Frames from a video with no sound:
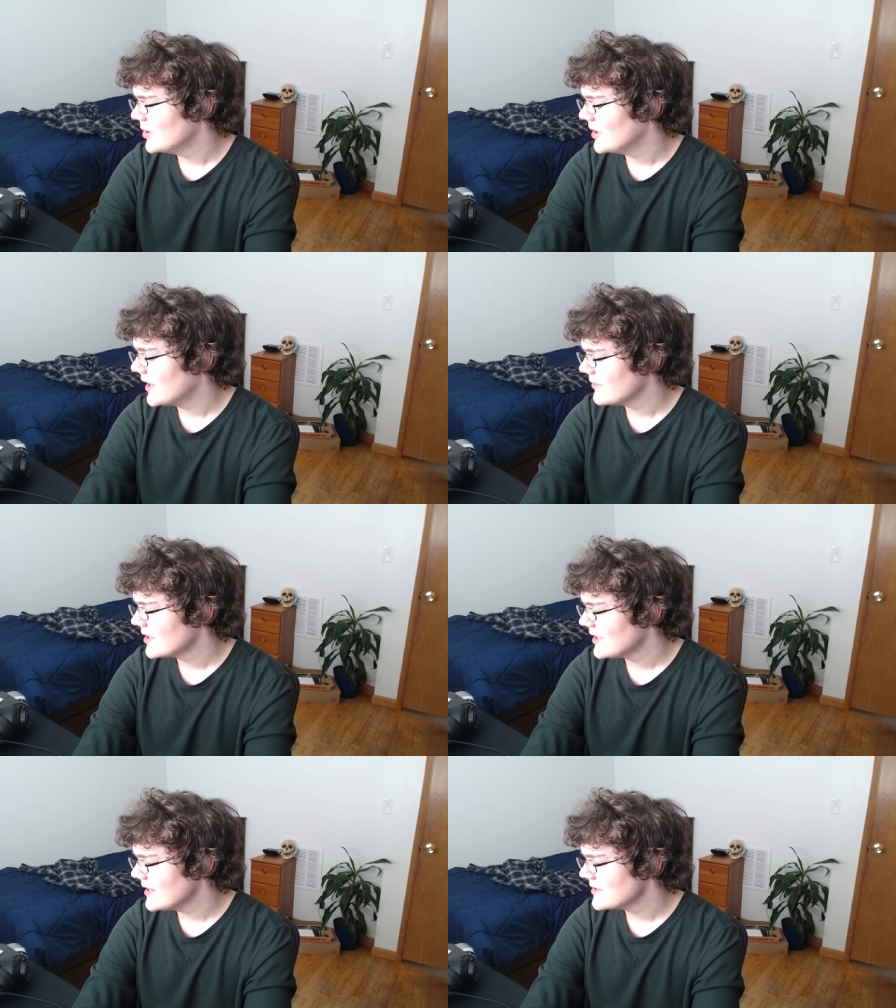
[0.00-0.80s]
I
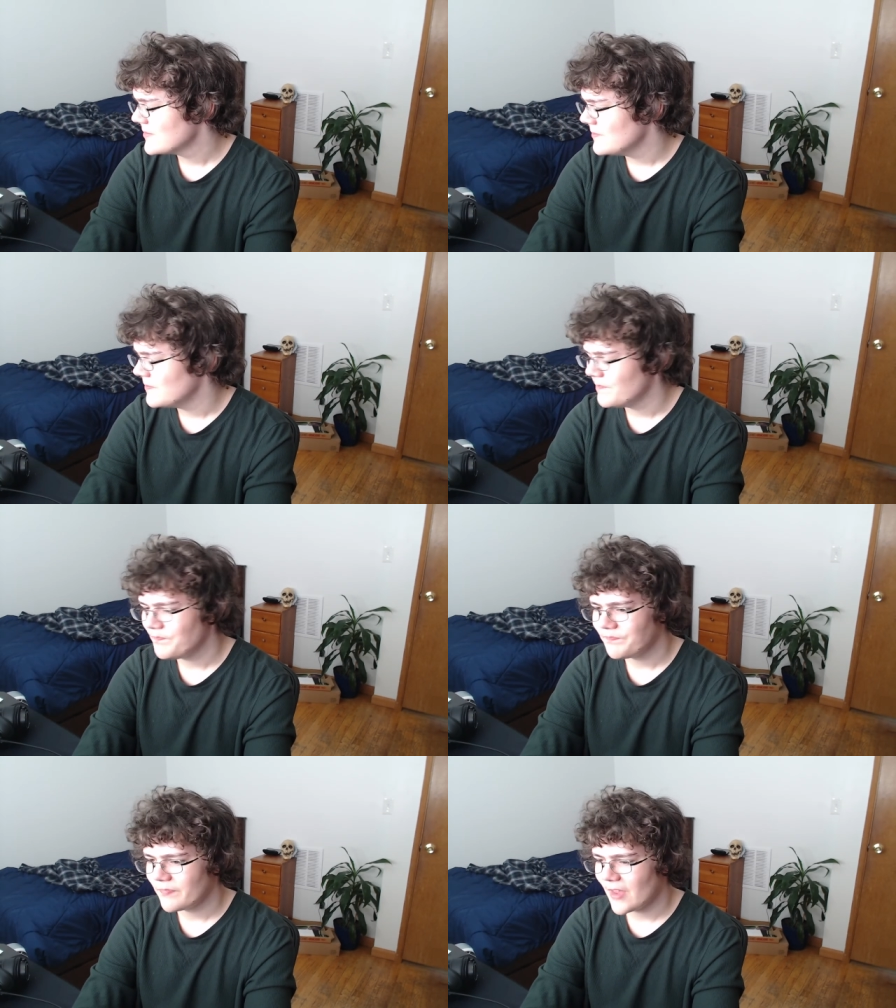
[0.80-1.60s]
realized, hmm,
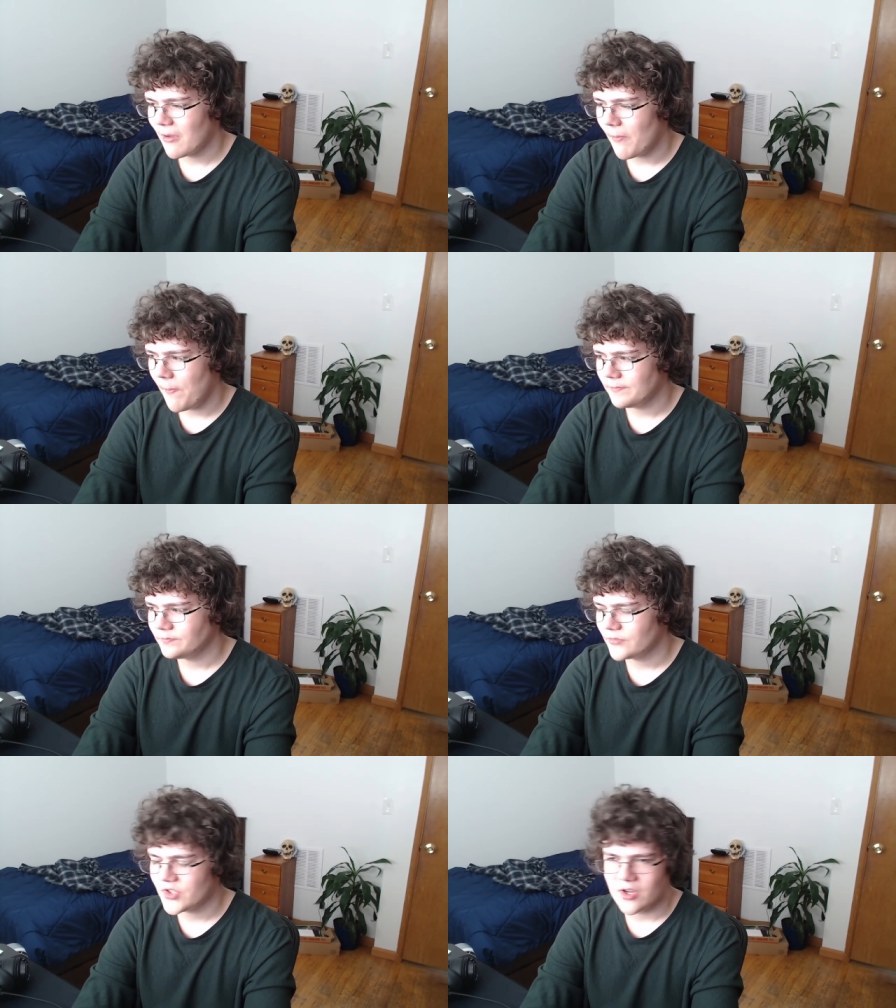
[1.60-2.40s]

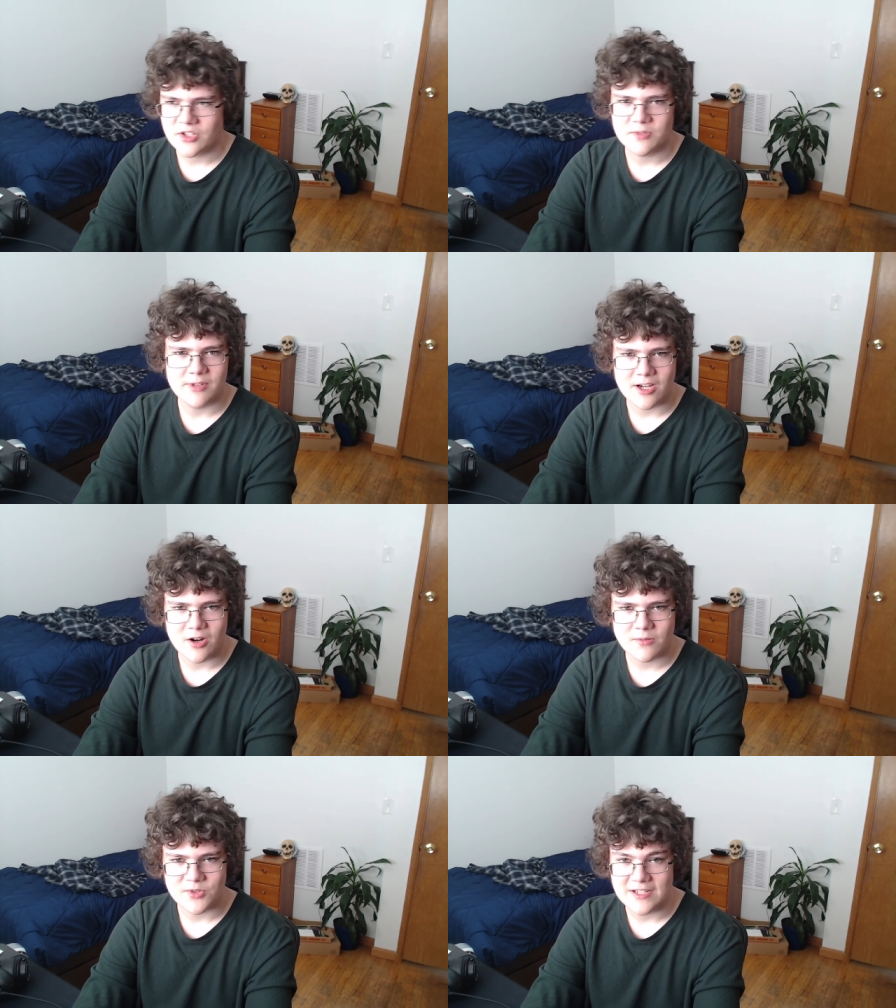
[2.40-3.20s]
so I was just playing
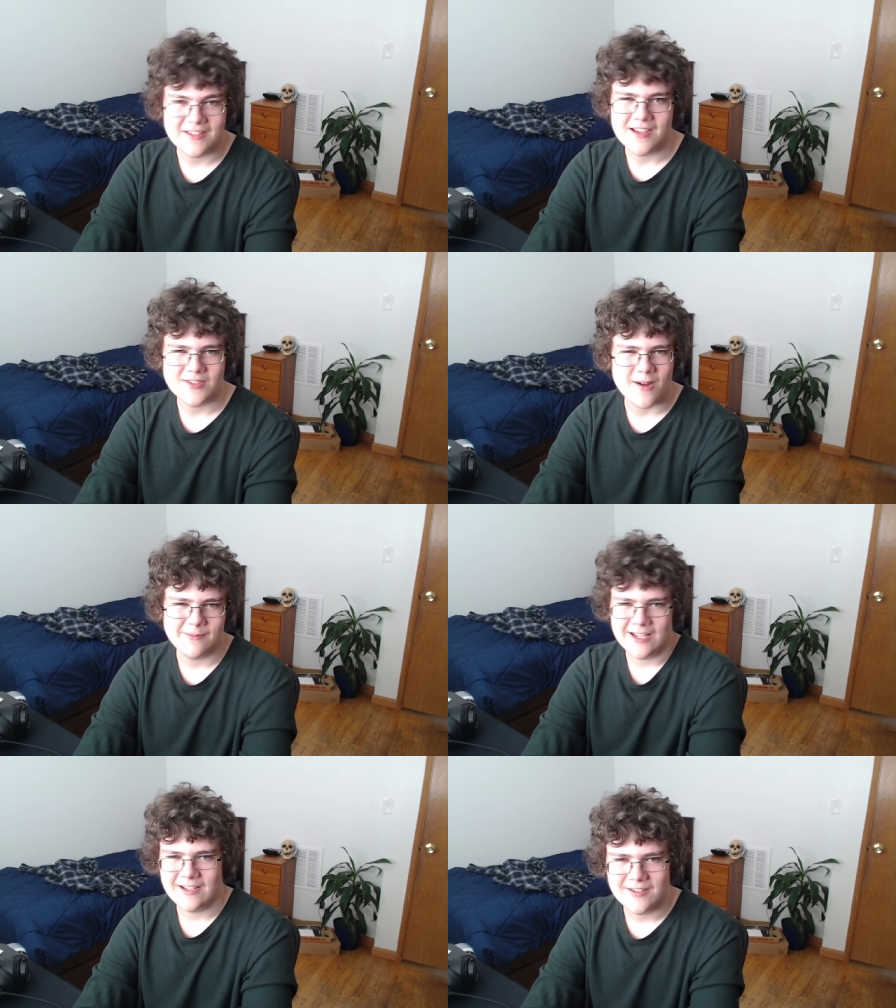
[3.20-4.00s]
Arms Race and then I stopped
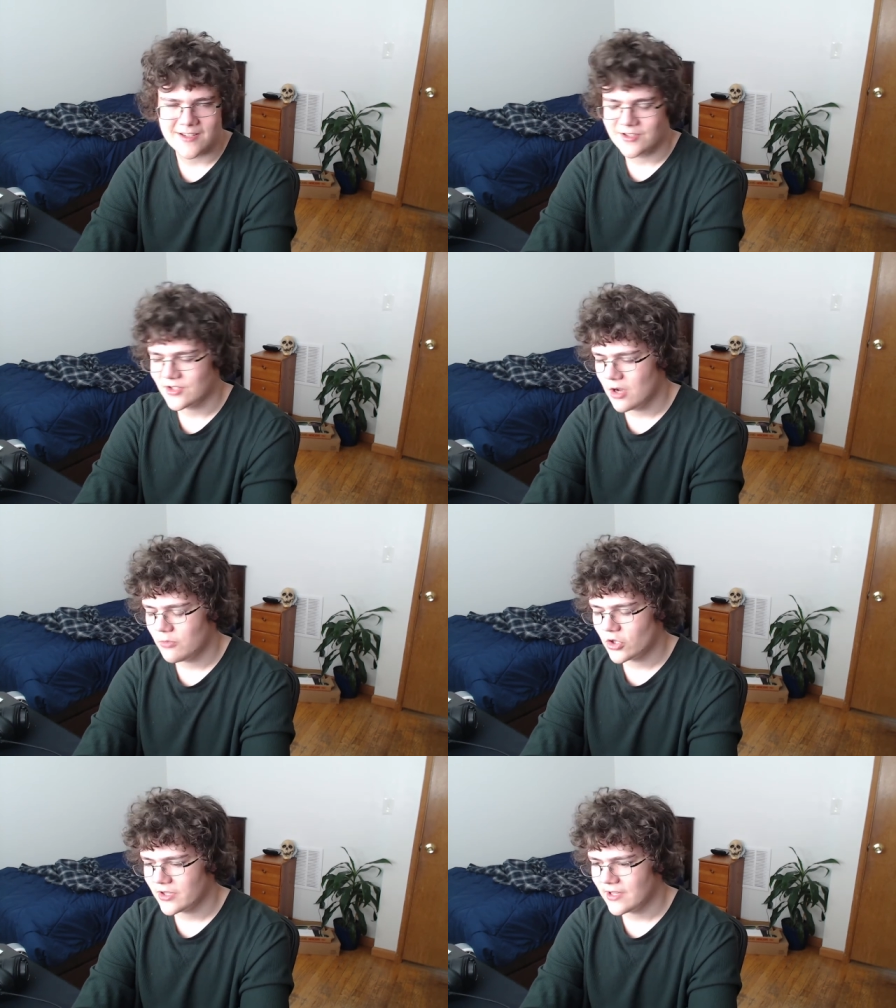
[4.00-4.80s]
playing because I just got
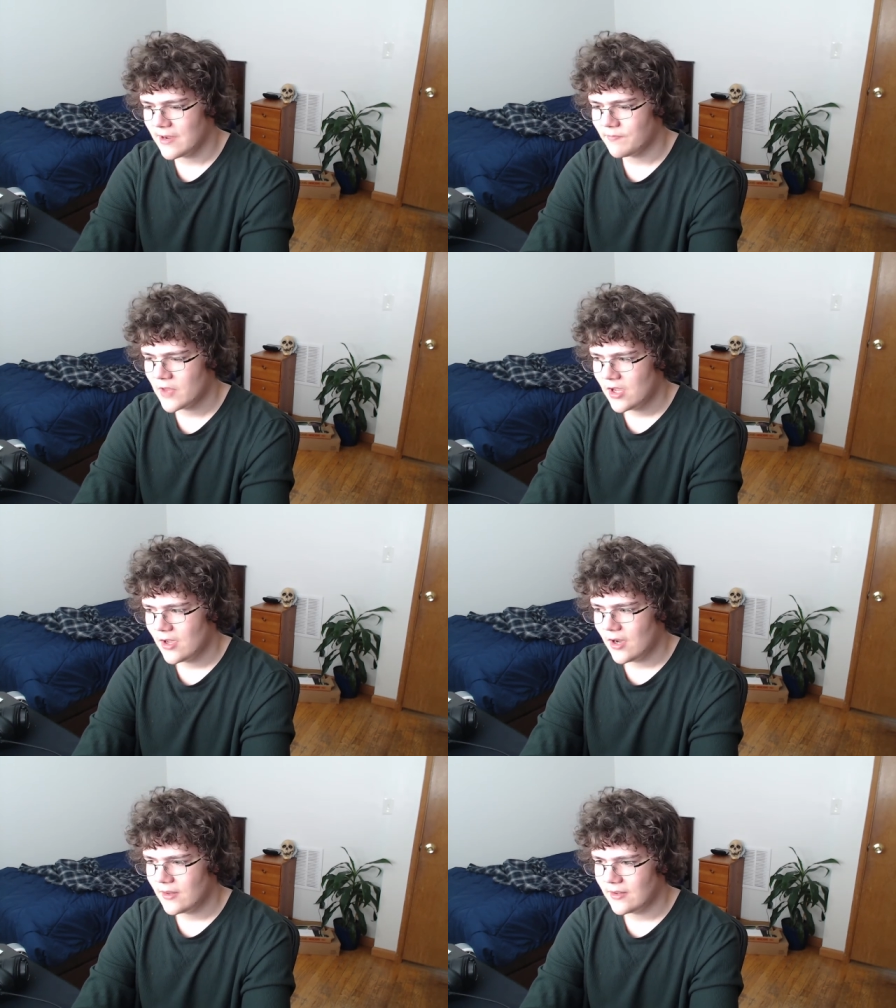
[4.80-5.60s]
bored of the game.
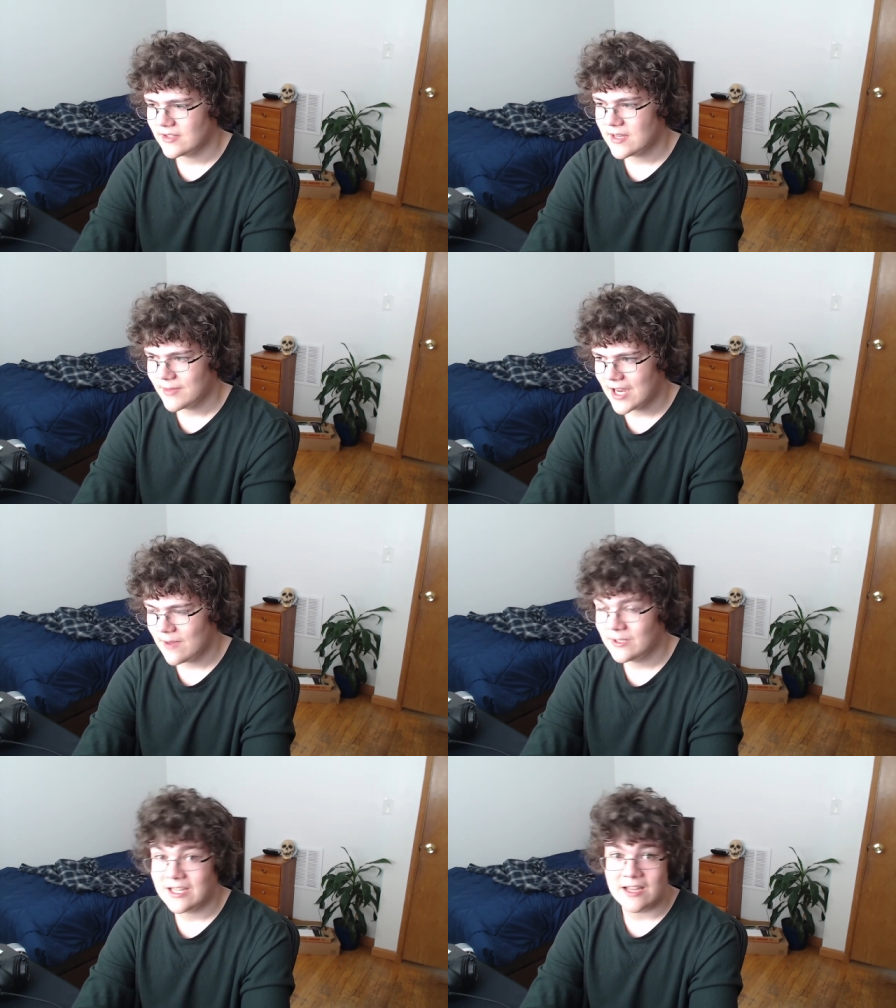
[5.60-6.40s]
And then the same thing
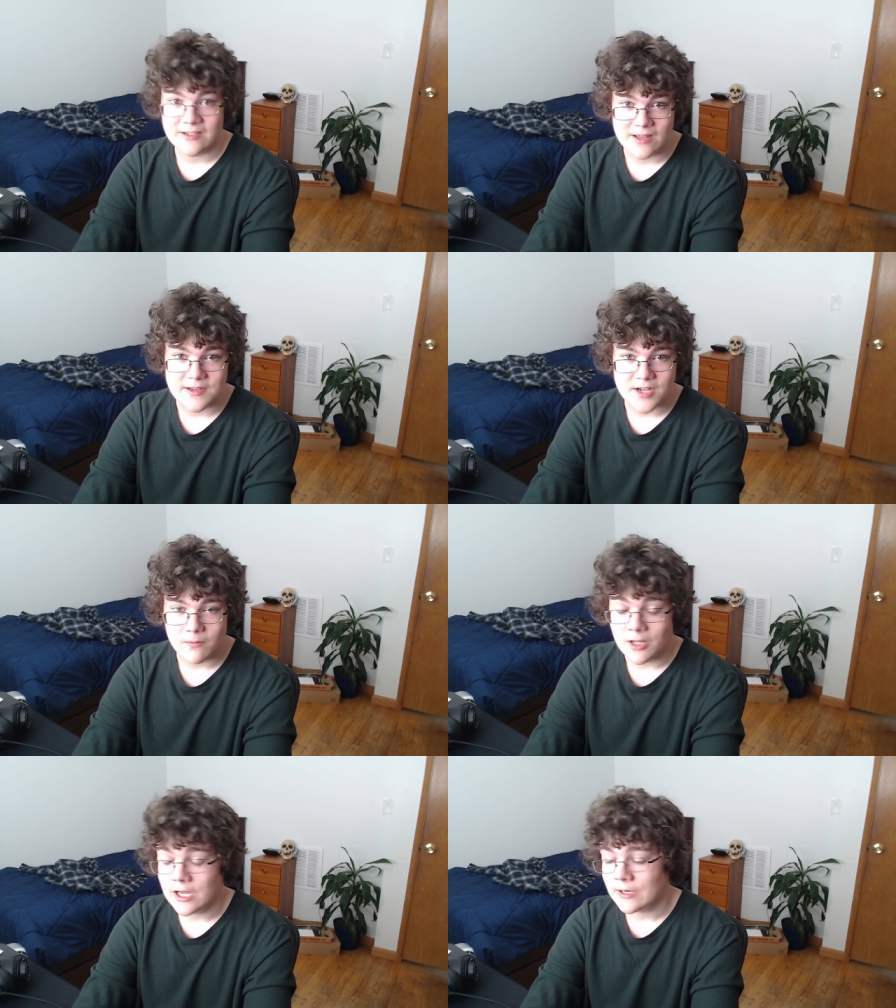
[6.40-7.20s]
happened again and then I
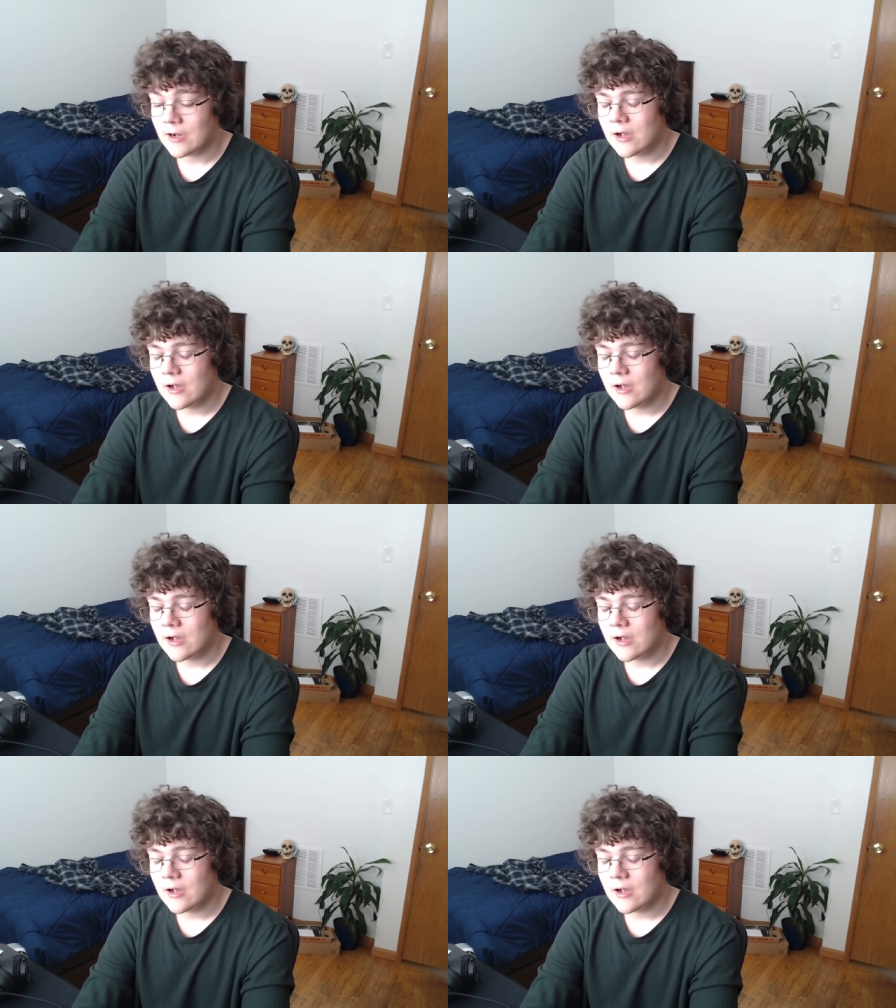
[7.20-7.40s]
stopped playing.